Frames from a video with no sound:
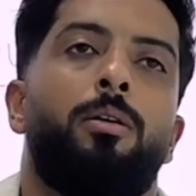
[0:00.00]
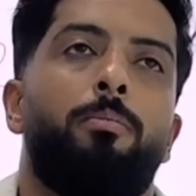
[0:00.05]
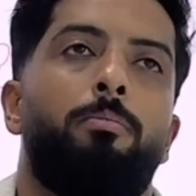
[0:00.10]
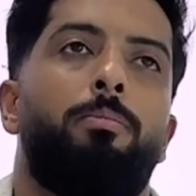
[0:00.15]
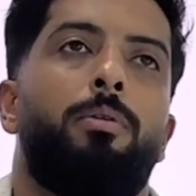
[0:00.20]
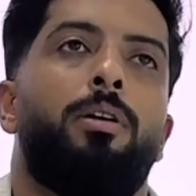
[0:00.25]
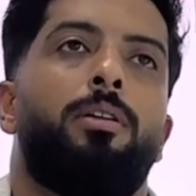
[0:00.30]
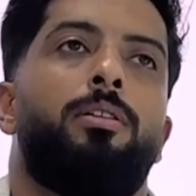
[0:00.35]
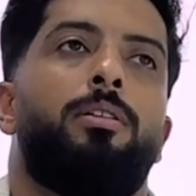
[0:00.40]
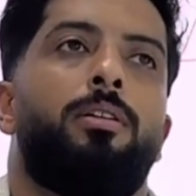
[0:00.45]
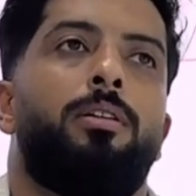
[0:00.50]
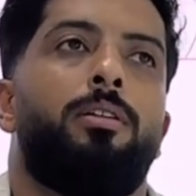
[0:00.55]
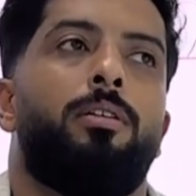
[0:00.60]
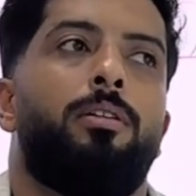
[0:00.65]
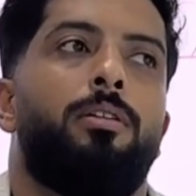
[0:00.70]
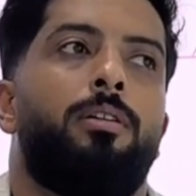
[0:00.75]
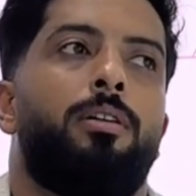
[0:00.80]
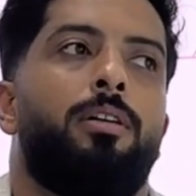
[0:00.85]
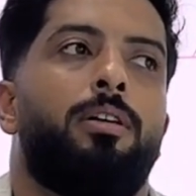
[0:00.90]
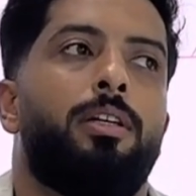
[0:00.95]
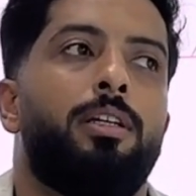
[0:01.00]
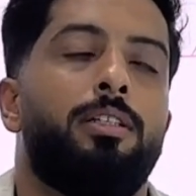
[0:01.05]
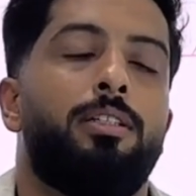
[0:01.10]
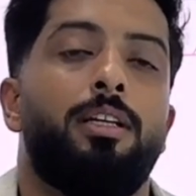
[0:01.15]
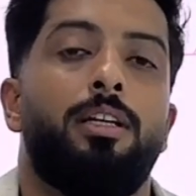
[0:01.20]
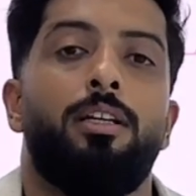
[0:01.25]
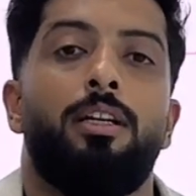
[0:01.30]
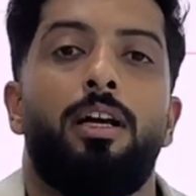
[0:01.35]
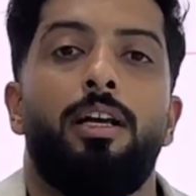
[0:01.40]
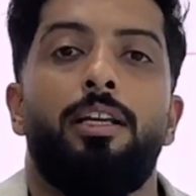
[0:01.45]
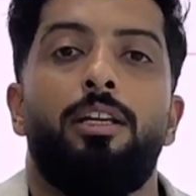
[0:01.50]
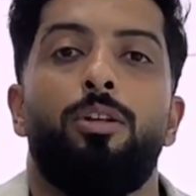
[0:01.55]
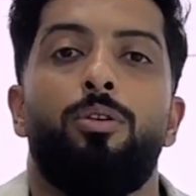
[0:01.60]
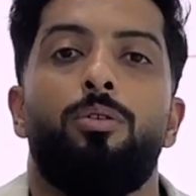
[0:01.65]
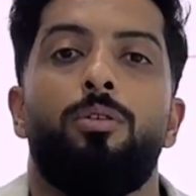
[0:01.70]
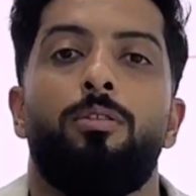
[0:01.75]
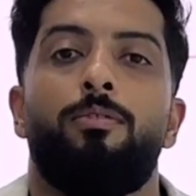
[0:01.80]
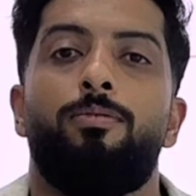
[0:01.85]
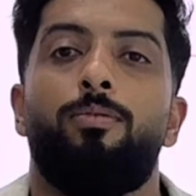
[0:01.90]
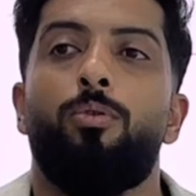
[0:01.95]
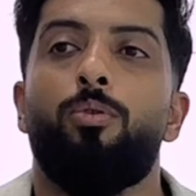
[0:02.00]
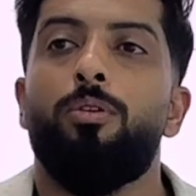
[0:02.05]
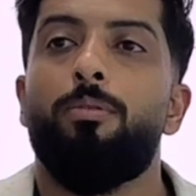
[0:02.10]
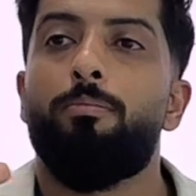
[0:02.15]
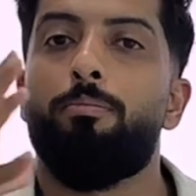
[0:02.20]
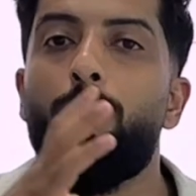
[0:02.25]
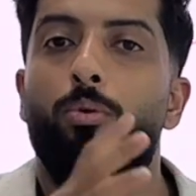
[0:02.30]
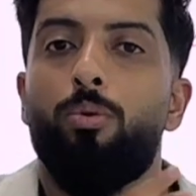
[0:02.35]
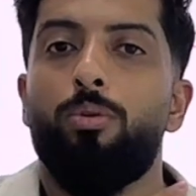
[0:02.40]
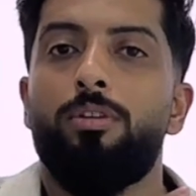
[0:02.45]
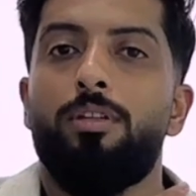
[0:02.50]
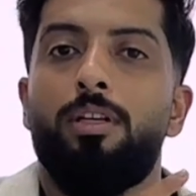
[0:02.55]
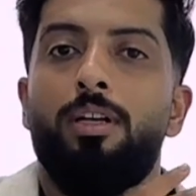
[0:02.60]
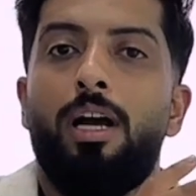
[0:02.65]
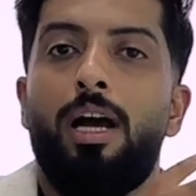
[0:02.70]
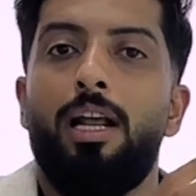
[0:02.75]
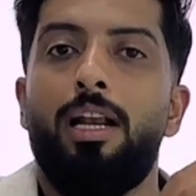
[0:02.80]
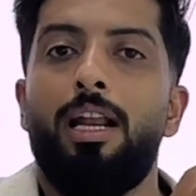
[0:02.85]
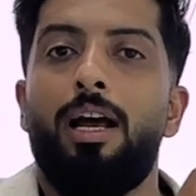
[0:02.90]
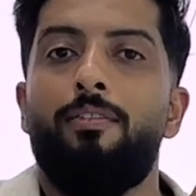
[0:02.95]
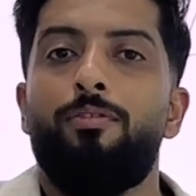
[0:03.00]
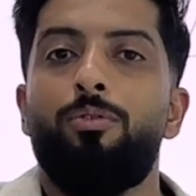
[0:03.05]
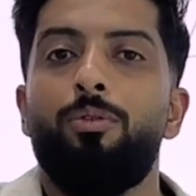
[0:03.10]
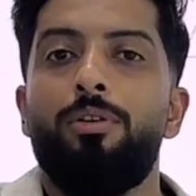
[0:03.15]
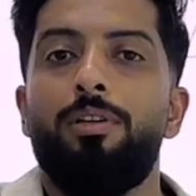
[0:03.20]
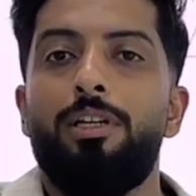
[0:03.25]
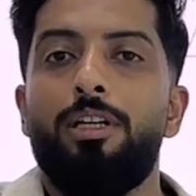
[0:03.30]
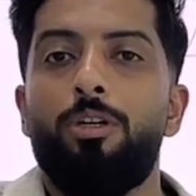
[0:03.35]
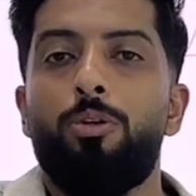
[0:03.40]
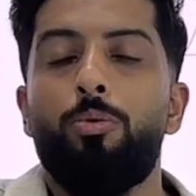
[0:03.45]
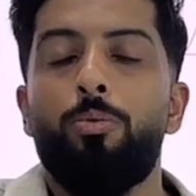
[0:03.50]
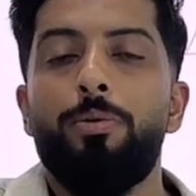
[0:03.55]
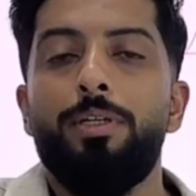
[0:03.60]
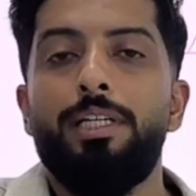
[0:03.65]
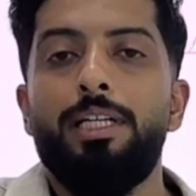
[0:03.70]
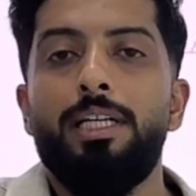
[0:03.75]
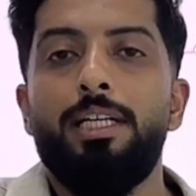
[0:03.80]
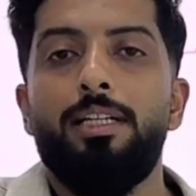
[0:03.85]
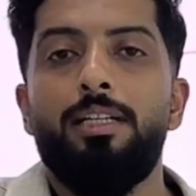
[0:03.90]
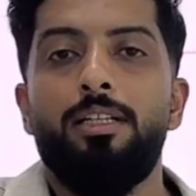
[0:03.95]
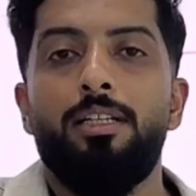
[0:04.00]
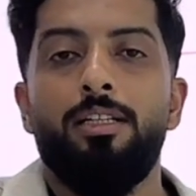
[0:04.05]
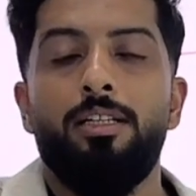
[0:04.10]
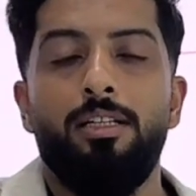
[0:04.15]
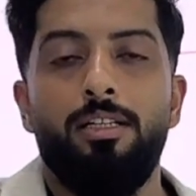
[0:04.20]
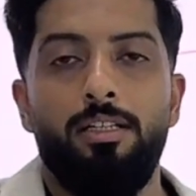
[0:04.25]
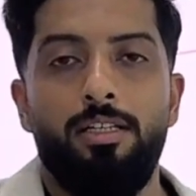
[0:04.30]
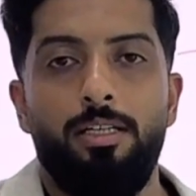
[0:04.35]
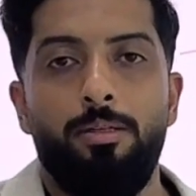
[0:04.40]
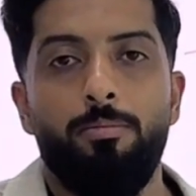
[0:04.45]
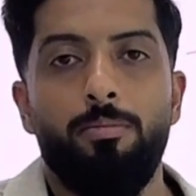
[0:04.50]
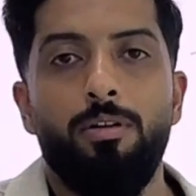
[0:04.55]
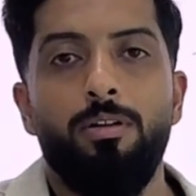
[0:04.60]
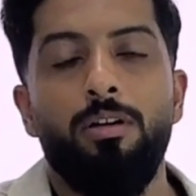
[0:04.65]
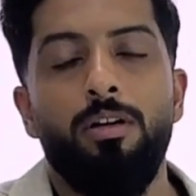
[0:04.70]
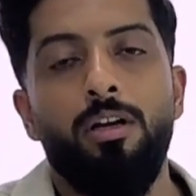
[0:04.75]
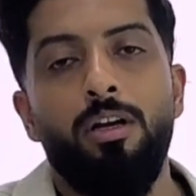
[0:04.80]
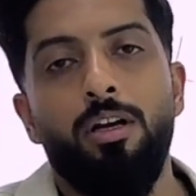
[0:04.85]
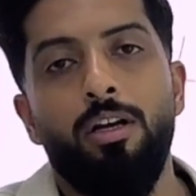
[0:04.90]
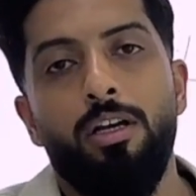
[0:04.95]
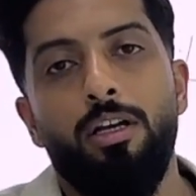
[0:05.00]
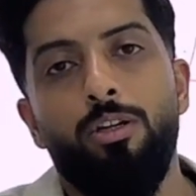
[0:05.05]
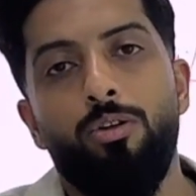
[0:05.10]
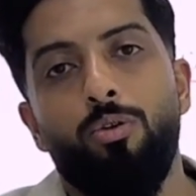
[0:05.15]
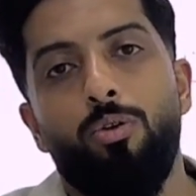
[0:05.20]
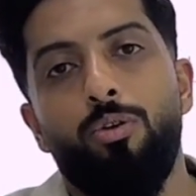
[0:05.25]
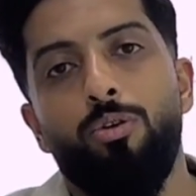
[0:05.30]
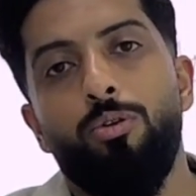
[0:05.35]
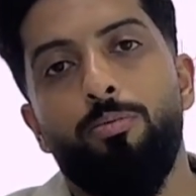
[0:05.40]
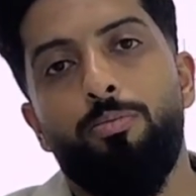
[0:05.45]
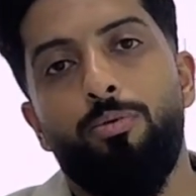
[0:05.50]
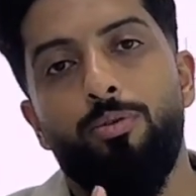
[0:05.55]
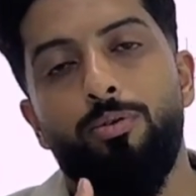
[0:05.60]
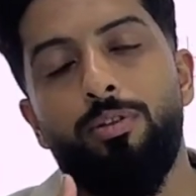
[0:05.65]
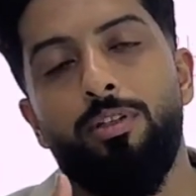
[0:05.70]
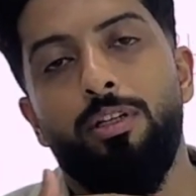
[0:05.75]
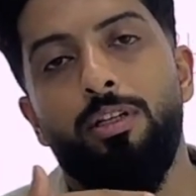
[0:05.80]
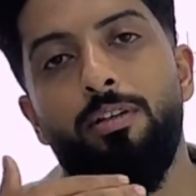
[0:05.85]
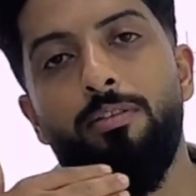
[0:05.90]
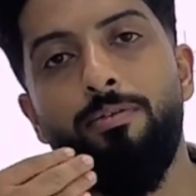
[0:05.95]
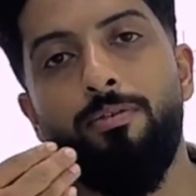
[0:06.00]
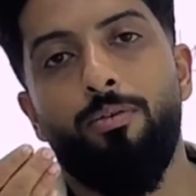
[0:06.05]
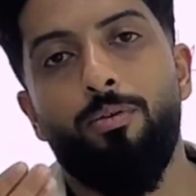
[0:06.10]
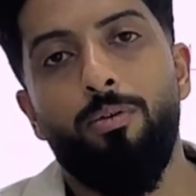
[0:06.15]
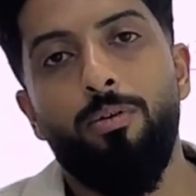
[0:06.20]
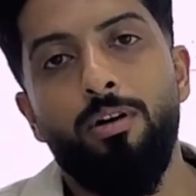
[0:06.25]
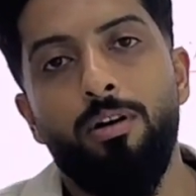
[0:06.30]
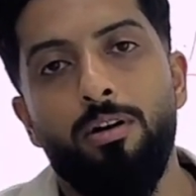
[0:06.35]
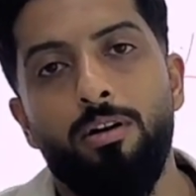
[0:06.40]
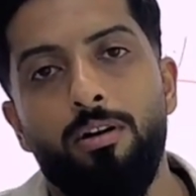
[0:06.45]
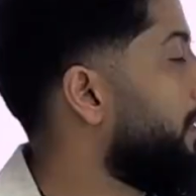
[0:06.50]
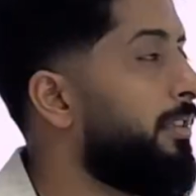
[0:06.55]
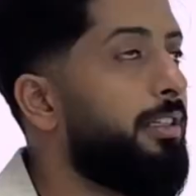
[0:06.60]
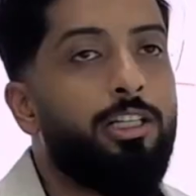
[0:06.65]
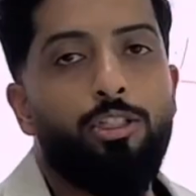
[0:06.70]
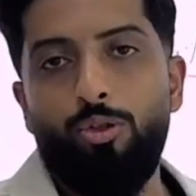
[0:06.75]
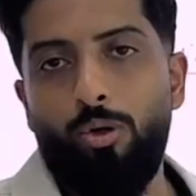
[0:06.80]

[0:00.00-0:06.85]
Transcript: But he said, I cannot afford both. I'll have to liquidate Nima in order to proceed for these